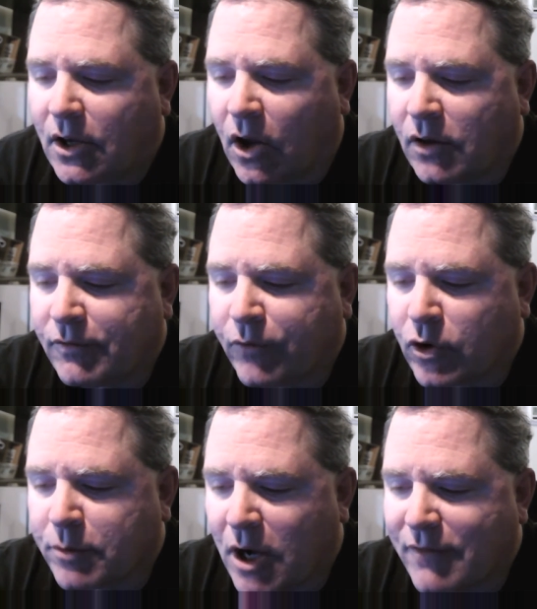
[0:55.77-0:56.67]
All
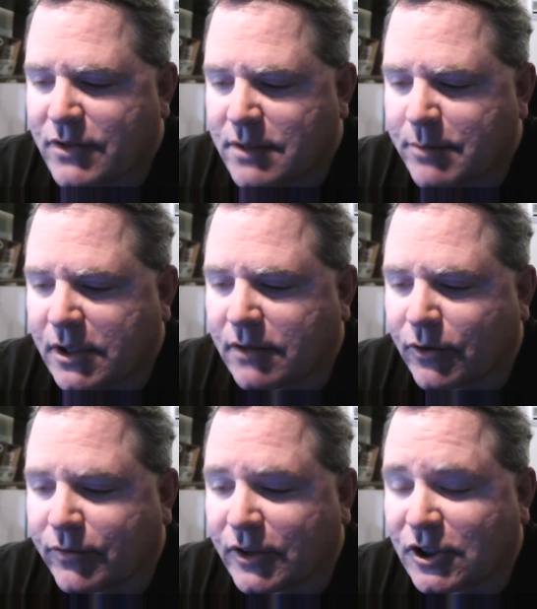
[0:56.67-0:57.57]
four prophecy being
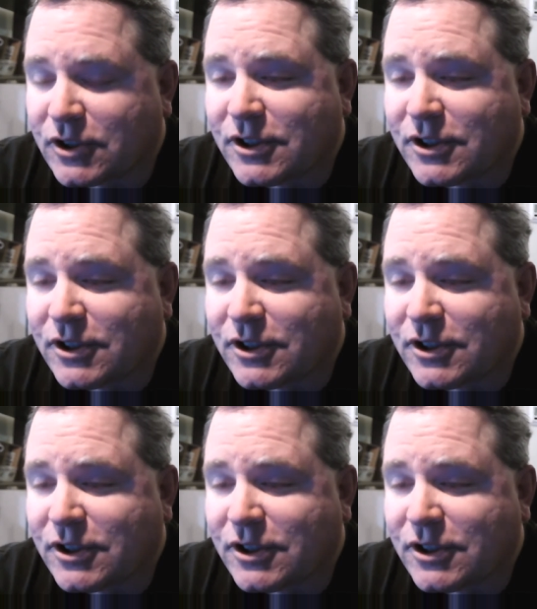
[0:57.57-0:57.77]
fulfilled.